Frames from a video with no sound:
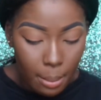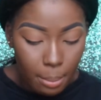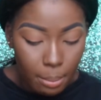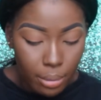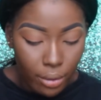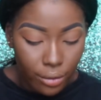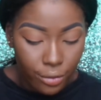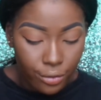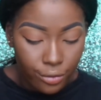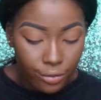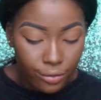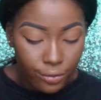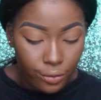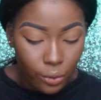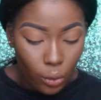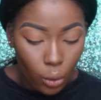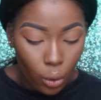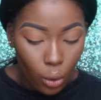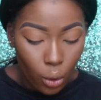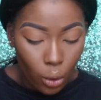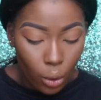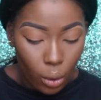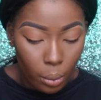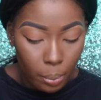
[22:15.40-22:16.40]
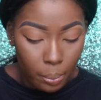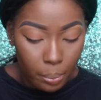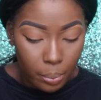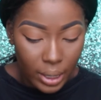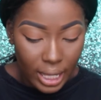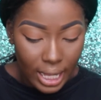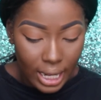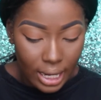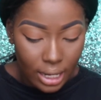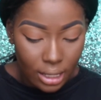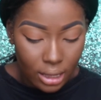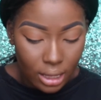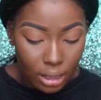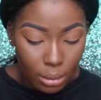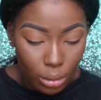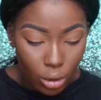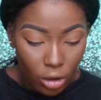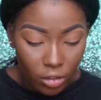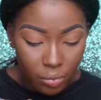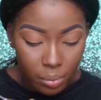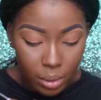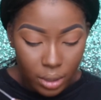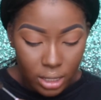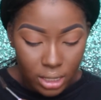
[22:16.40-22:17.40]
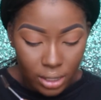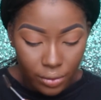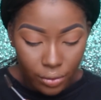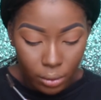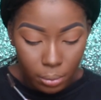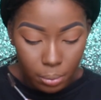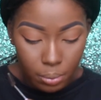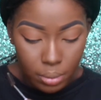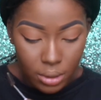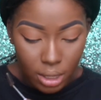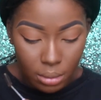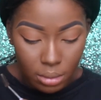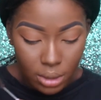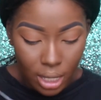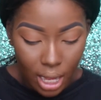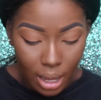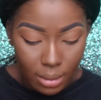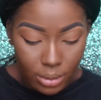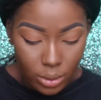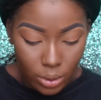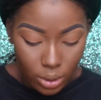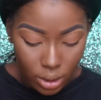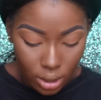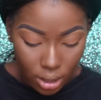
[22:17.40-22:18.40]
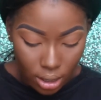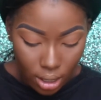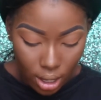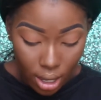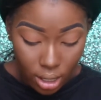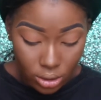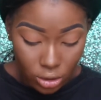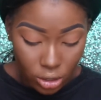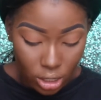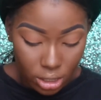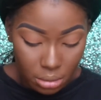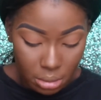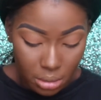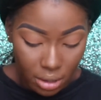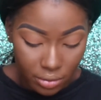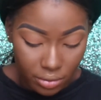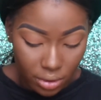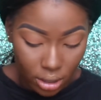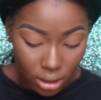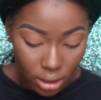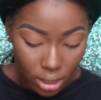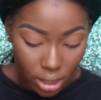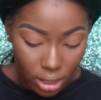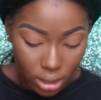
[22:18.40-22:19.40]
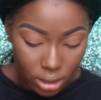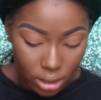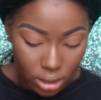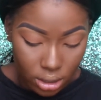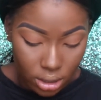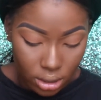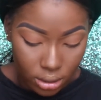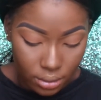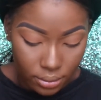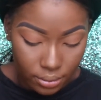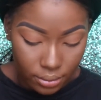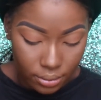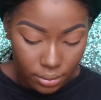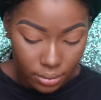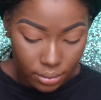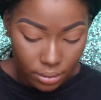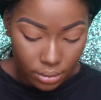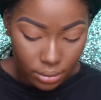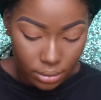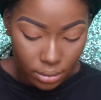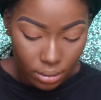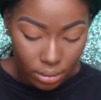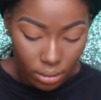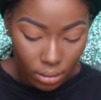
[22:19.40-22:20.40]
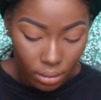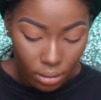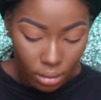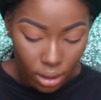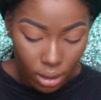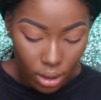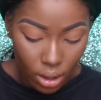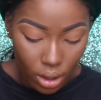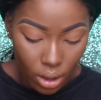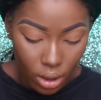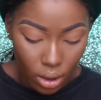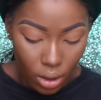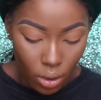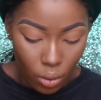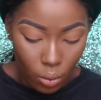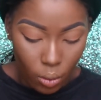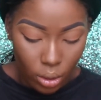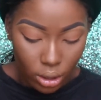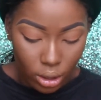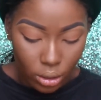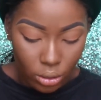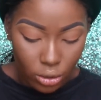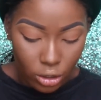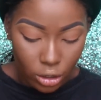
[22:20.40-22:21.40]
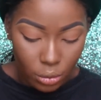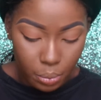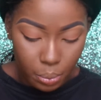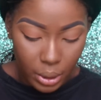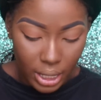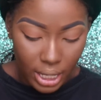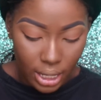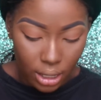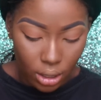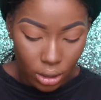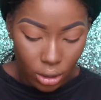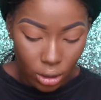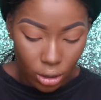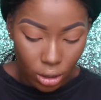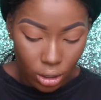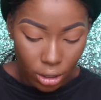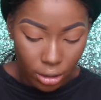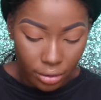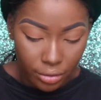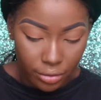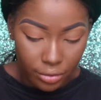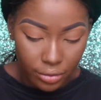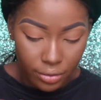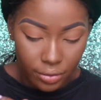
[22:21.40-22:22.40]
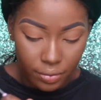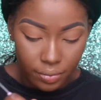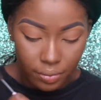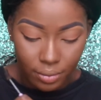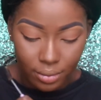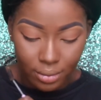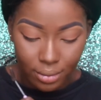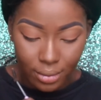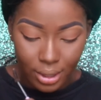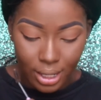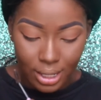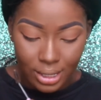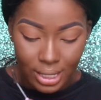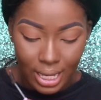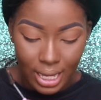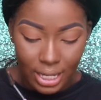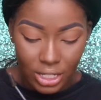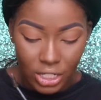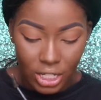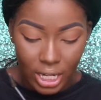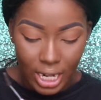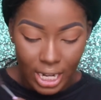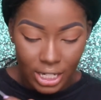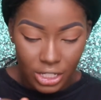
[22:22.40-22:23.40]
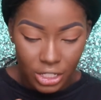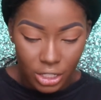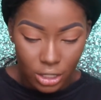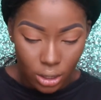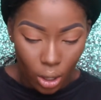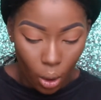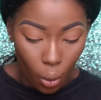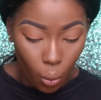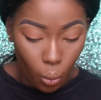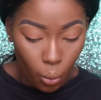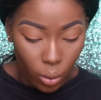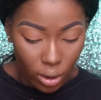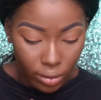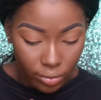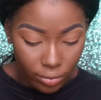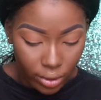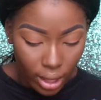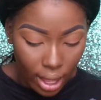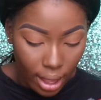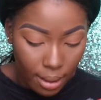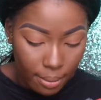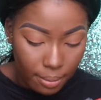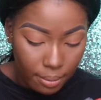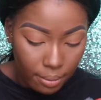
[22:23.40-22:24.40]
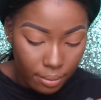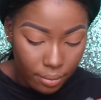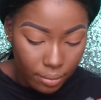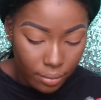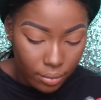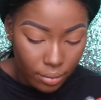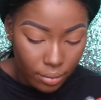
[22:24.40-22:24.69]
before peeling them off. Because if you, sometimes when you, and trust me, I've done this. When you just peel it off, it takes your lashes with them.